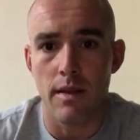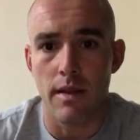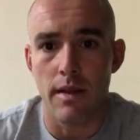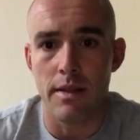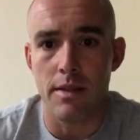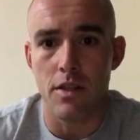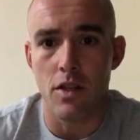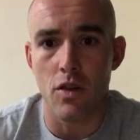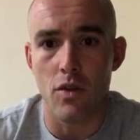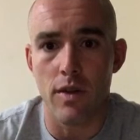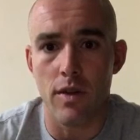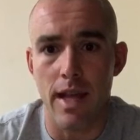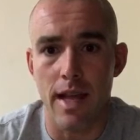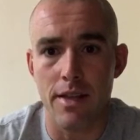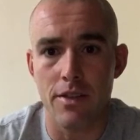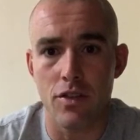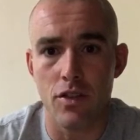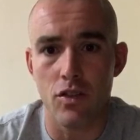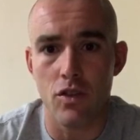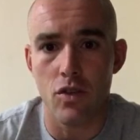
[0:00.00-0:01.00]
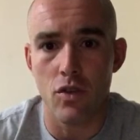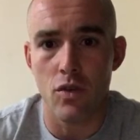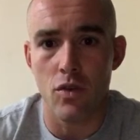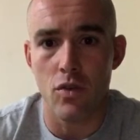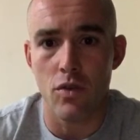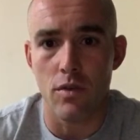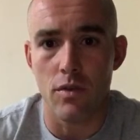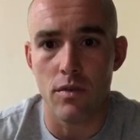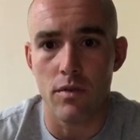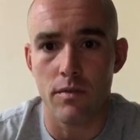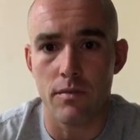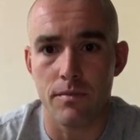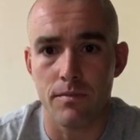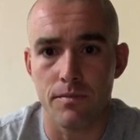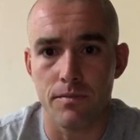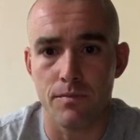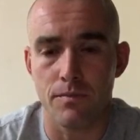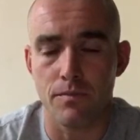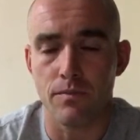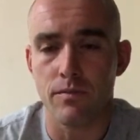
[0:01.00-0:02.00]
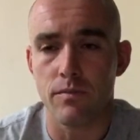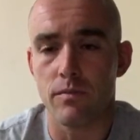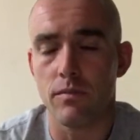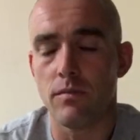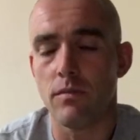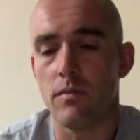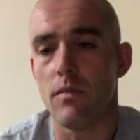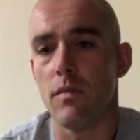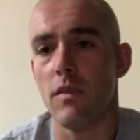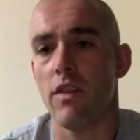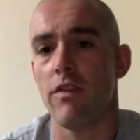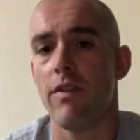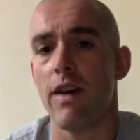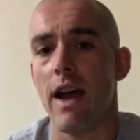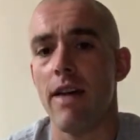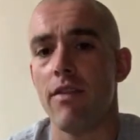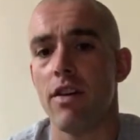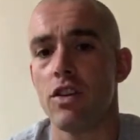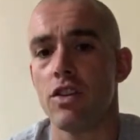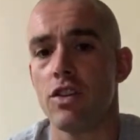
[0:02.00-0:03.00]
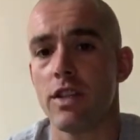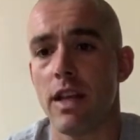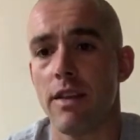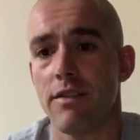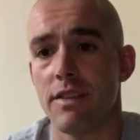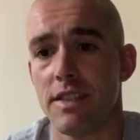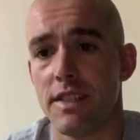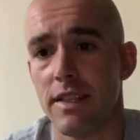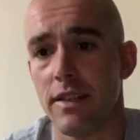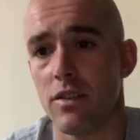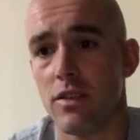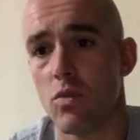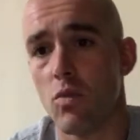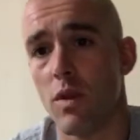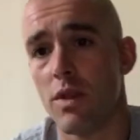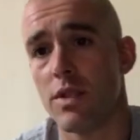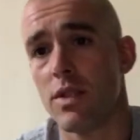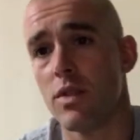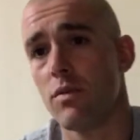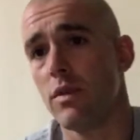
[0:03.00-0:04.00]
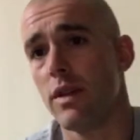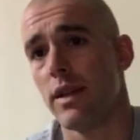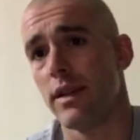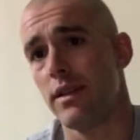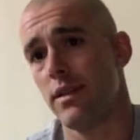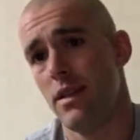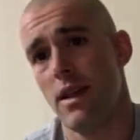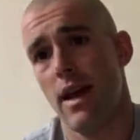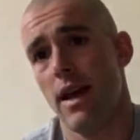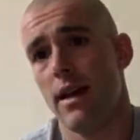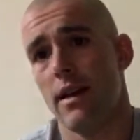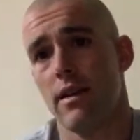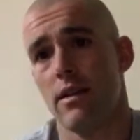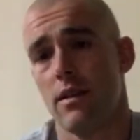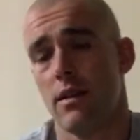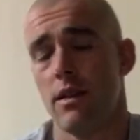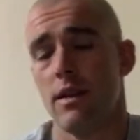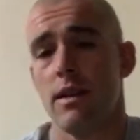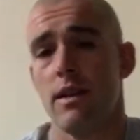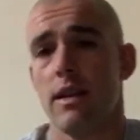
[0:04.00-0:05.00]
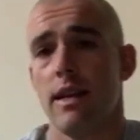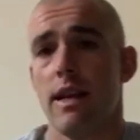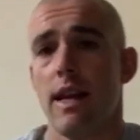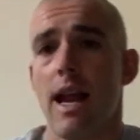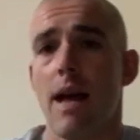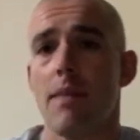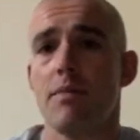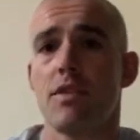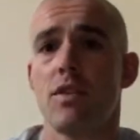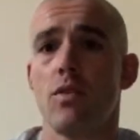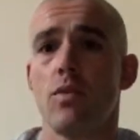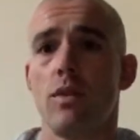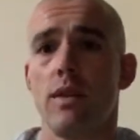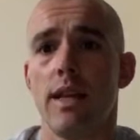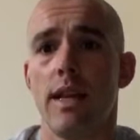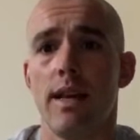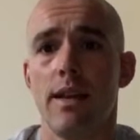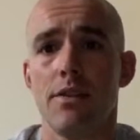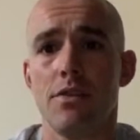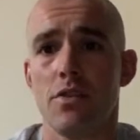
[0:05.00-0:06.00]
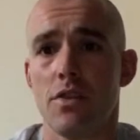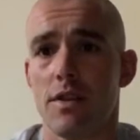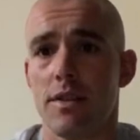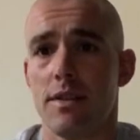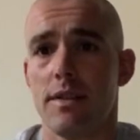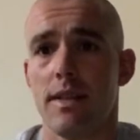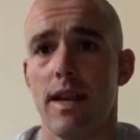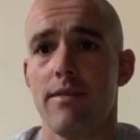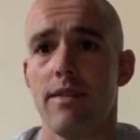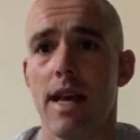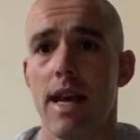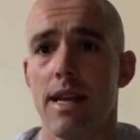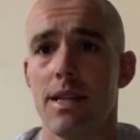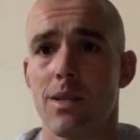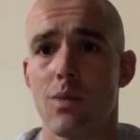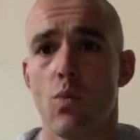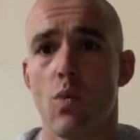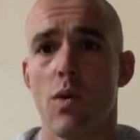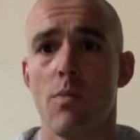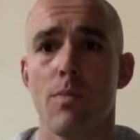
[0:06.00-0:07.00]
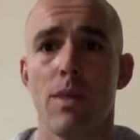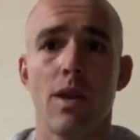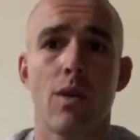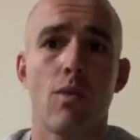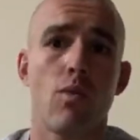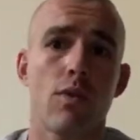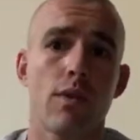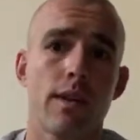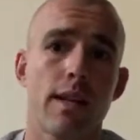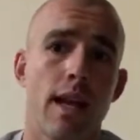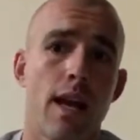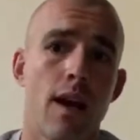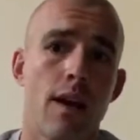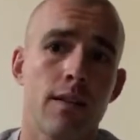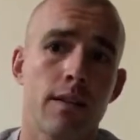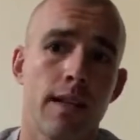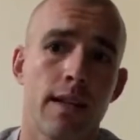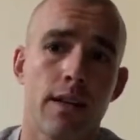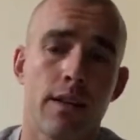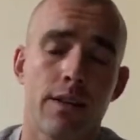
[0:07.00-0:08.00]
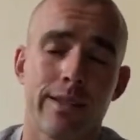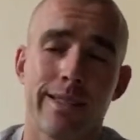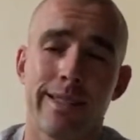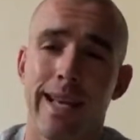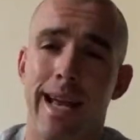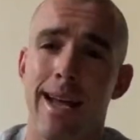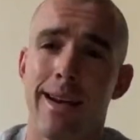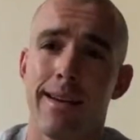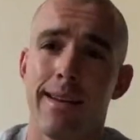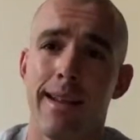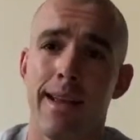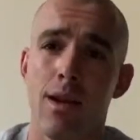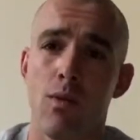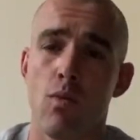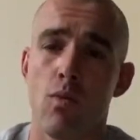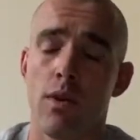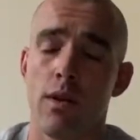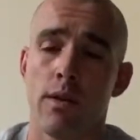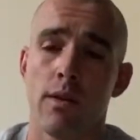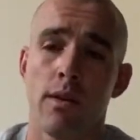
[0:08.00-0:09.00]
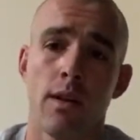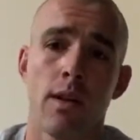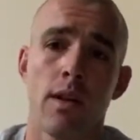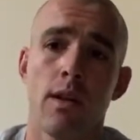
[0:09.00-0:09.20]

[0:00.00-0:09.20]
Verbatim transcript: Is it okay to do 500 Navy SEALs once a week? Yeah, it absolutely is. You could save that as one big workout, like on a Saturday where